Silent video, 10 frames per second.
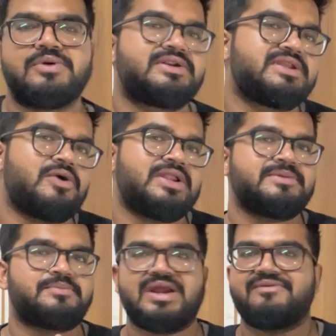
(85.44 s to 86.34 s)
who are
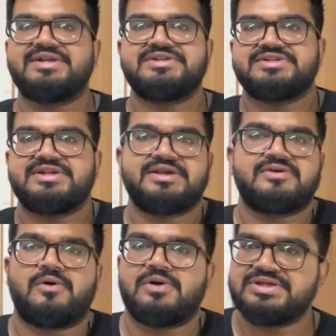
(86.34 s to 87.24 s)
joining private engineering
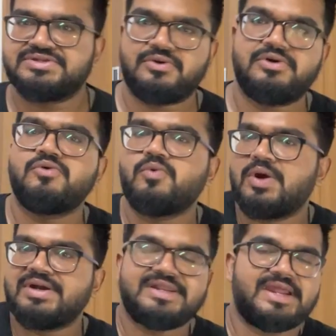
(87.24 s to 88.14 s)
college or who
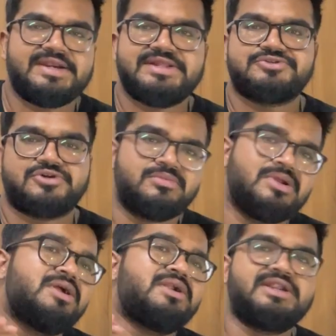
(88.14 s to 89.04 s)
want an IT job,
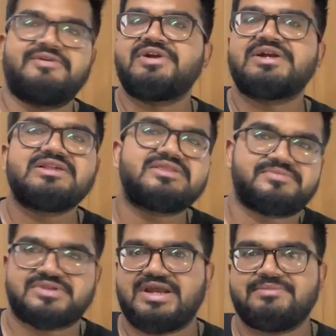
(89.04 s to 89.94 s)
definitely
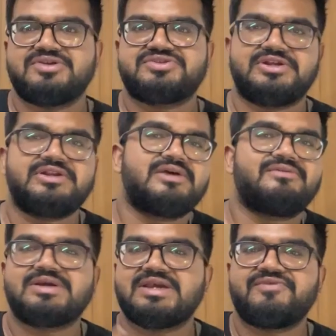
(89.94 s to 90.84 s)
subscribe this channel. I
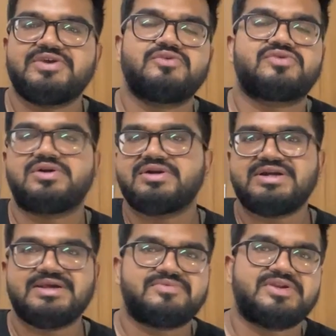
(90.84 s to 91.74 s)
will be giving you certain
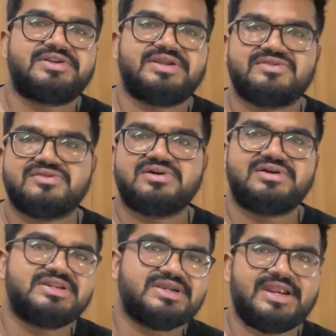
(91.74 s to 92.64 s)
tips and tricks and
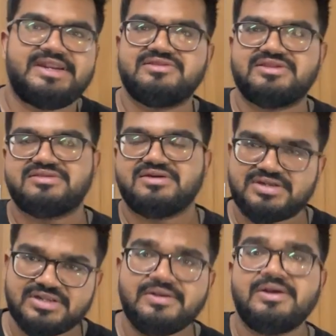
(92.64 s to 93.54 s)
certain guidance and
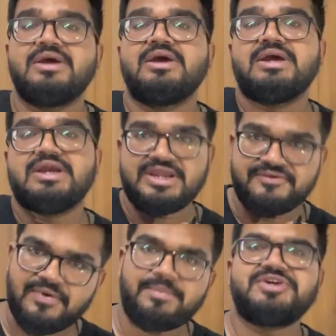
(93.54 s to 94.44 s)
certain
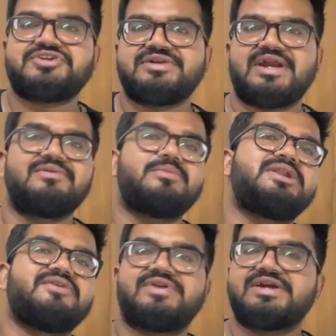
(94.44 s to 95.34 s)
information that will be
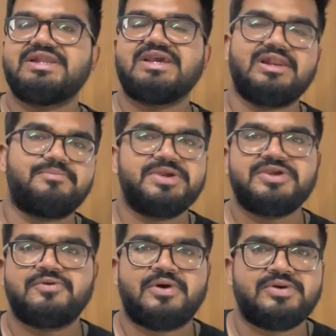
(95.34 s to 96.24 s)
definitely helping
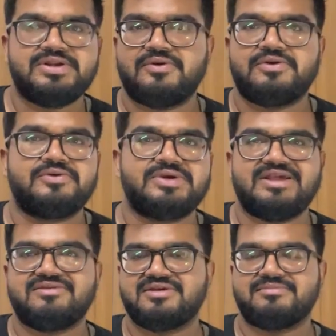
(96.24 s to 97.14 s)
you out in order to
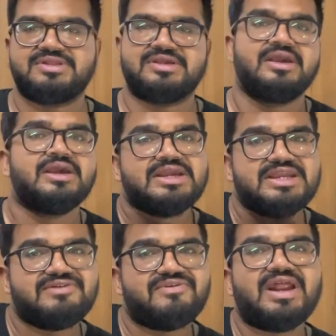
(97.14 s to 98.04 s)
gain something.
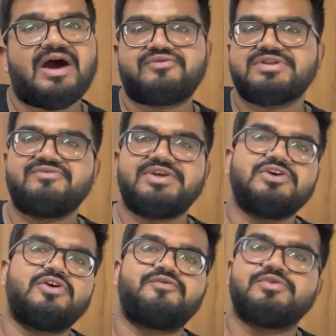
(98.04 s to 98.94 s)
Even after the
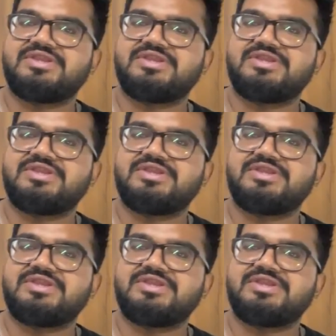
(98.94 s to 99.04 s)
video, if you